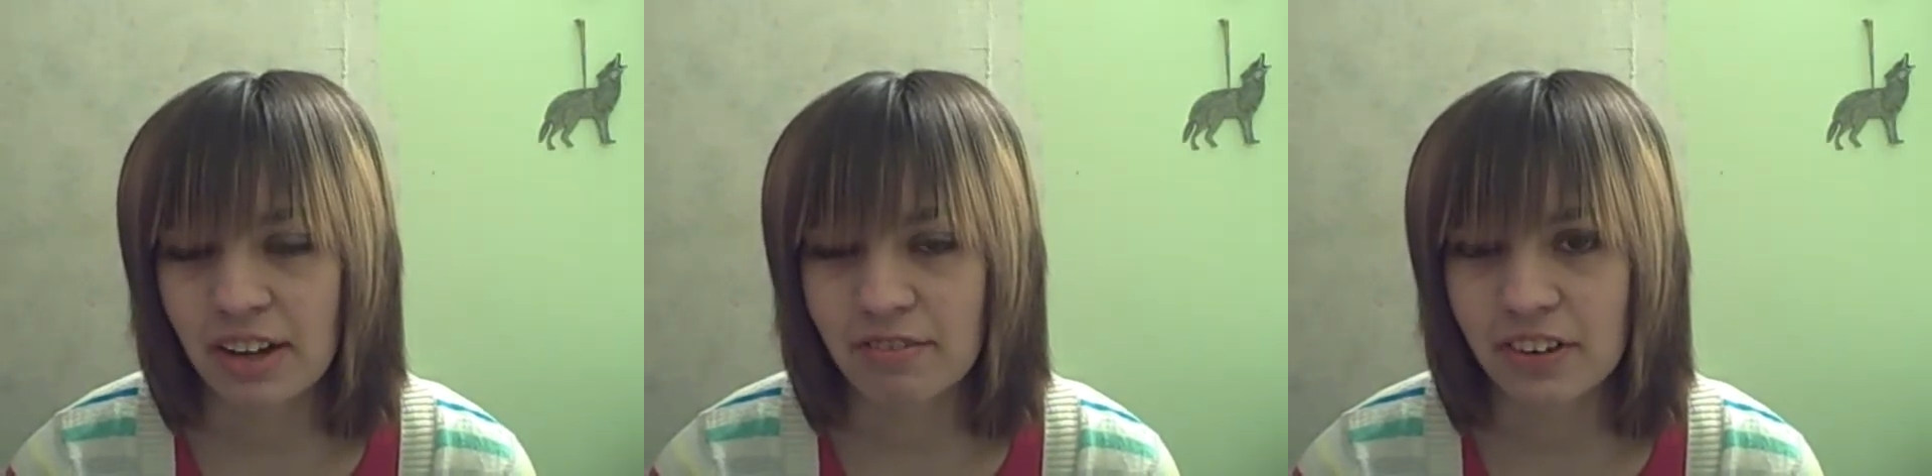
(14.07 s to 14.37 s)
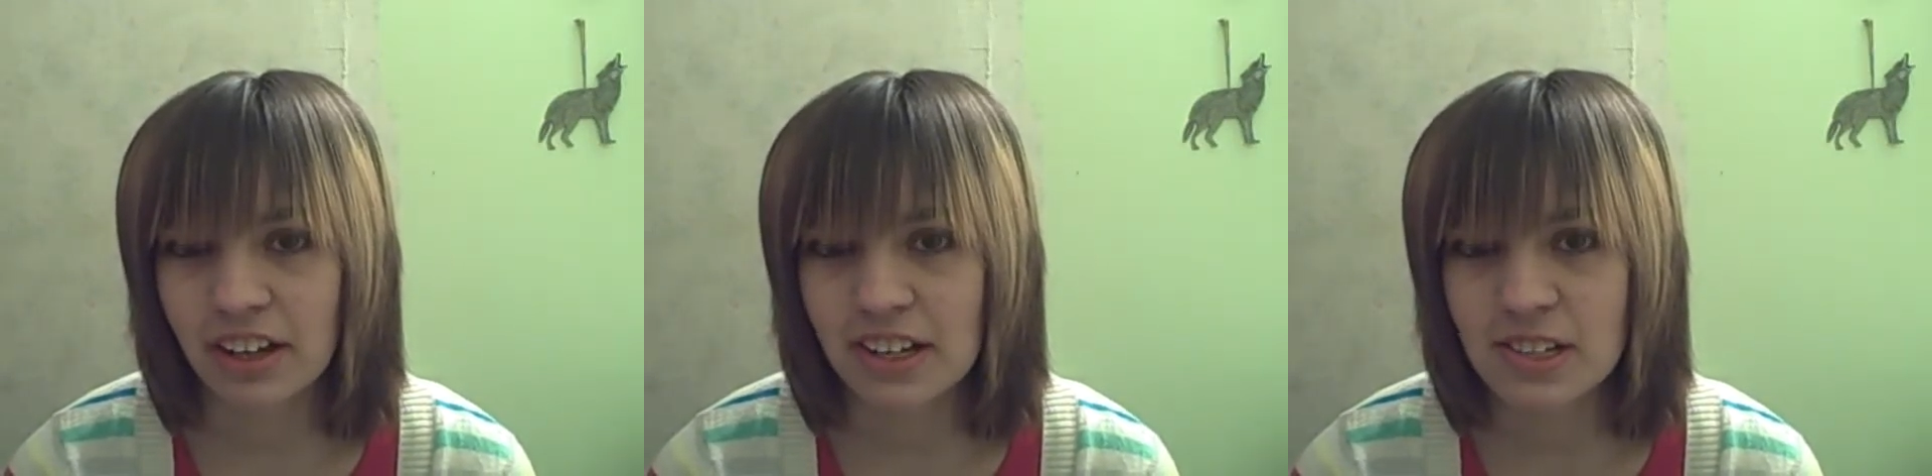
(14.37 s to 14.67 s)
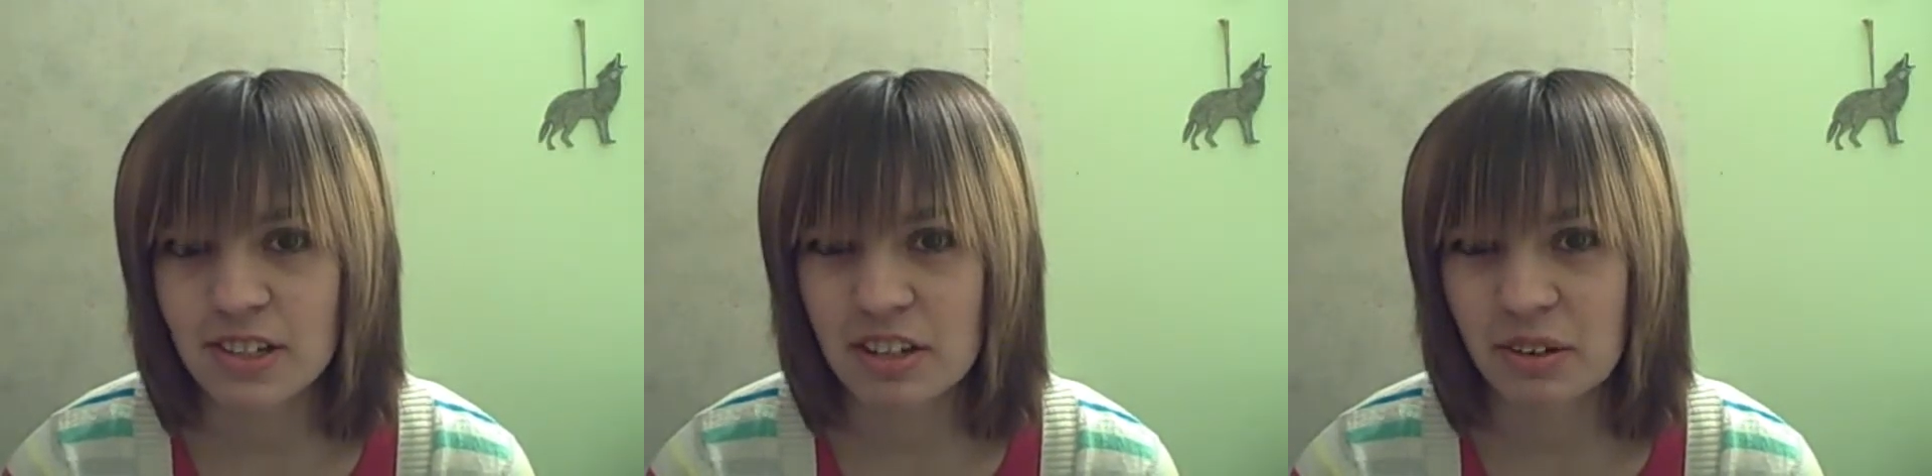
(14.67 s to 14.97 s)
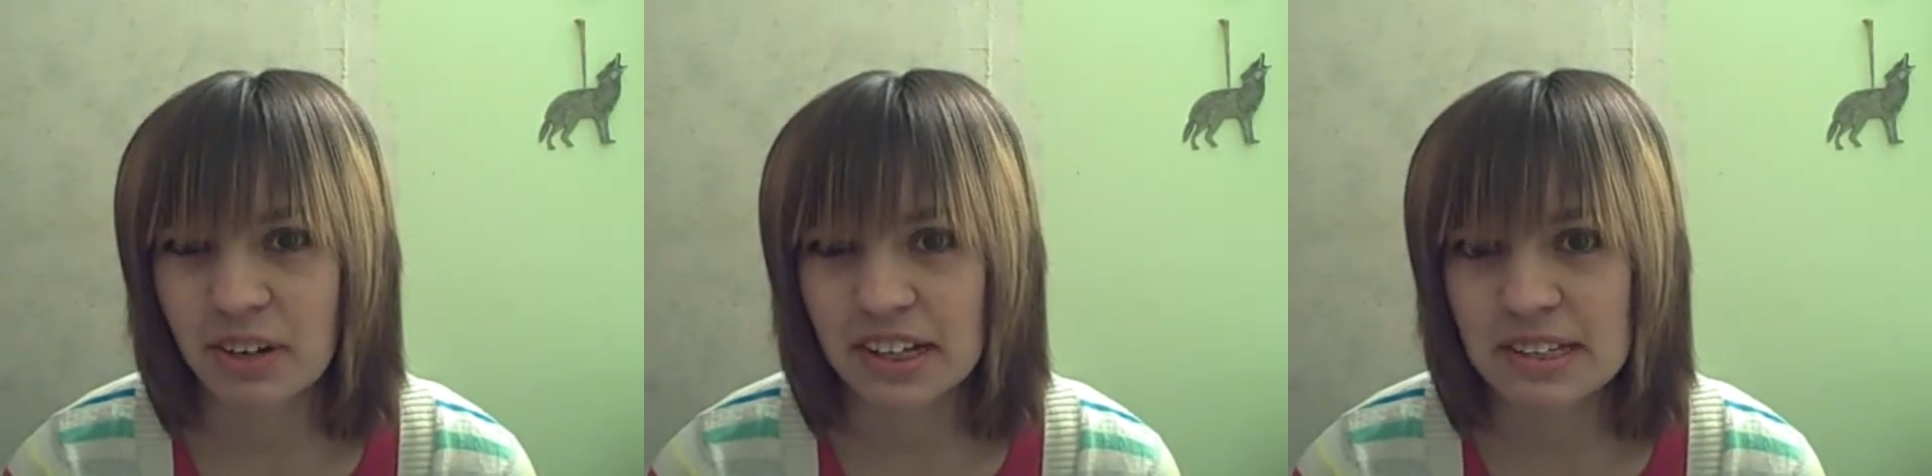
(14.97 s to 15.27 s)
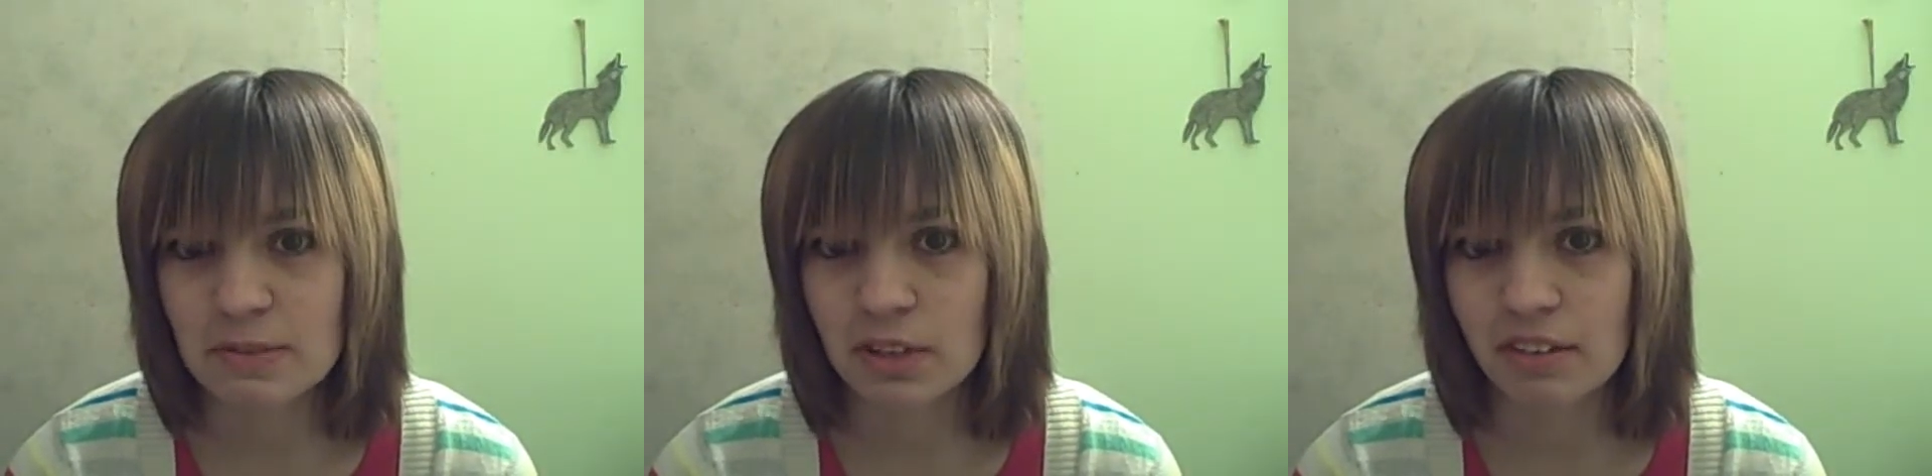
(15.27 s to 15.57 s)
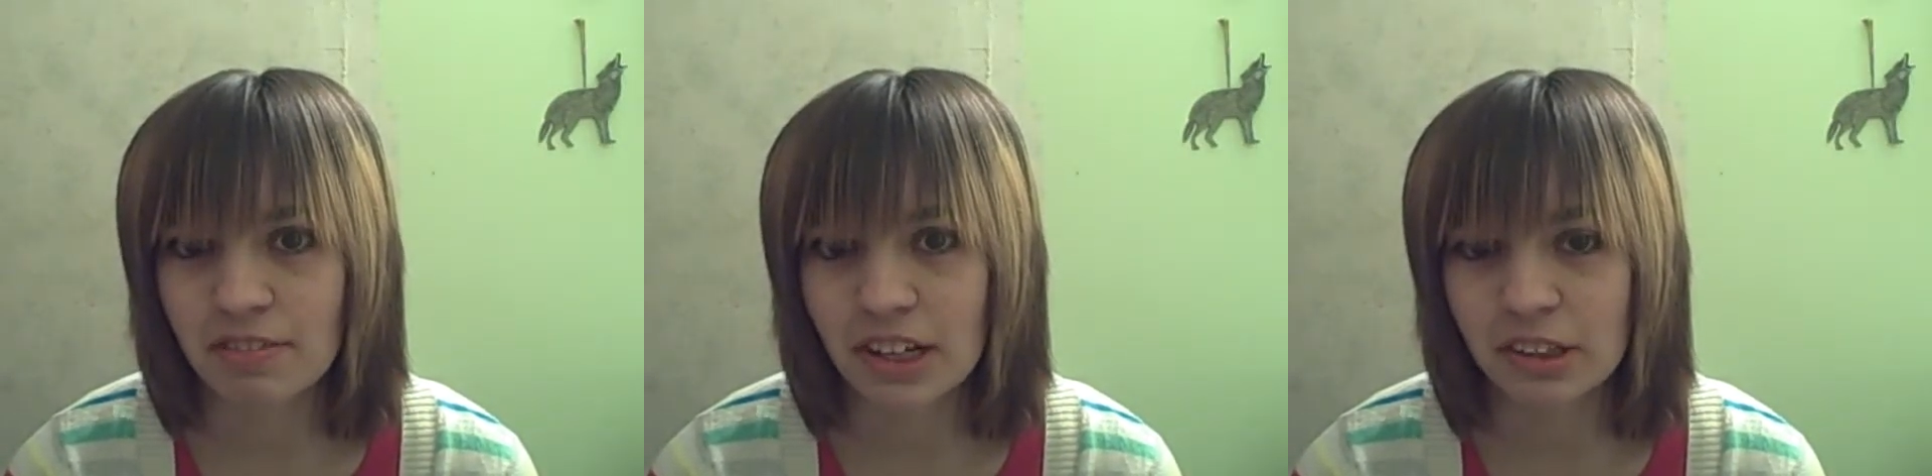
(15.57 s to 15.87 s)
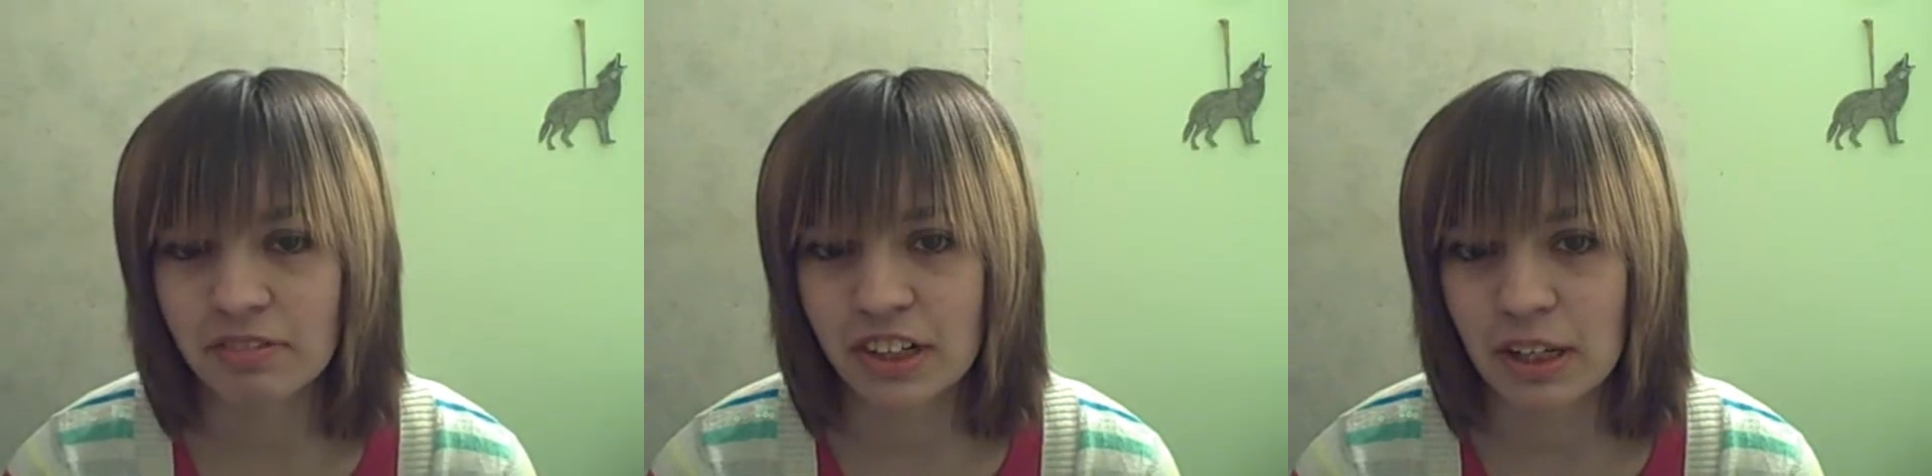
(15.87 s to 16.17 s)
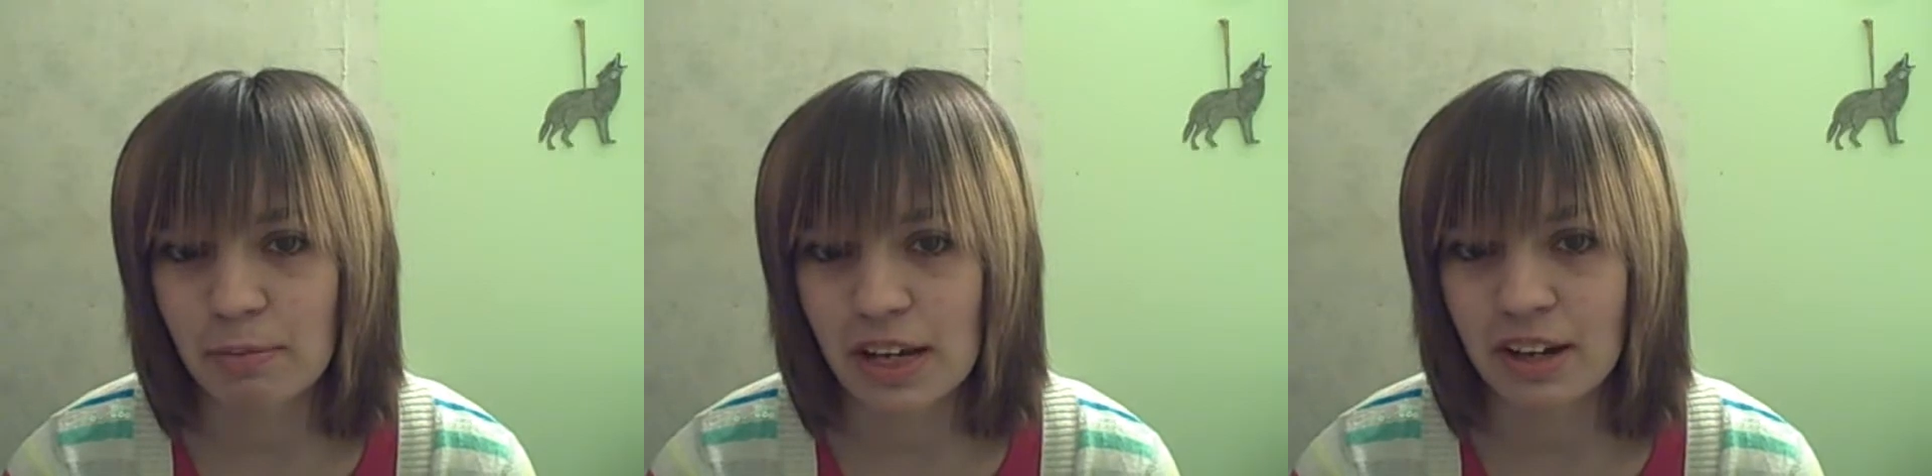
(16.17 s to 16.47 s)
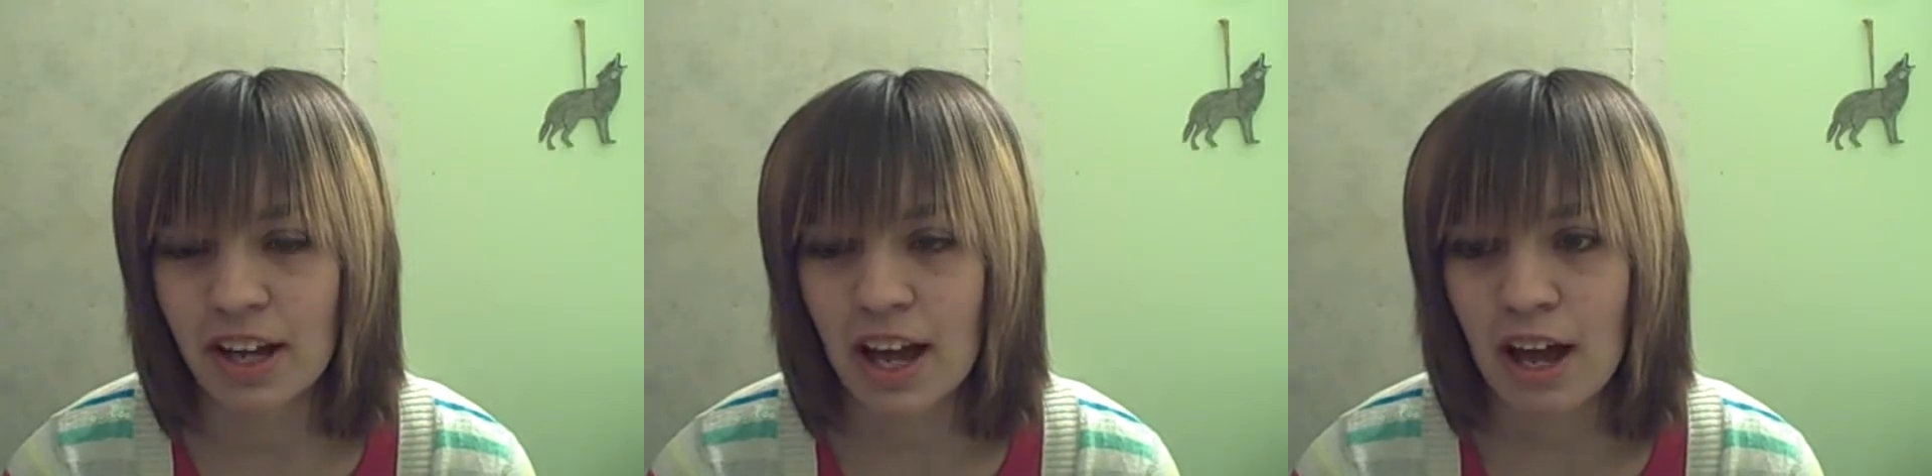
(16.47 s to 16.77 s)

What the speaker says: for you guys to do and something fun and for you to make